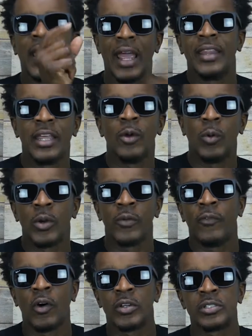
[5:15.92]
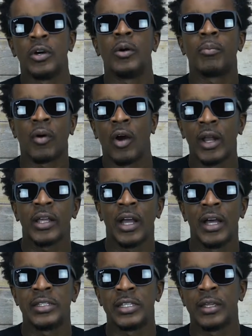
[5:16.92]
And then what do we focus on? Priority
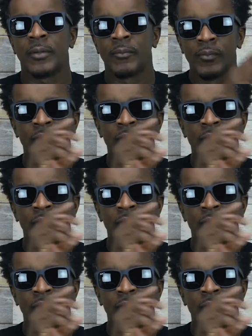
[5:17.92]
content.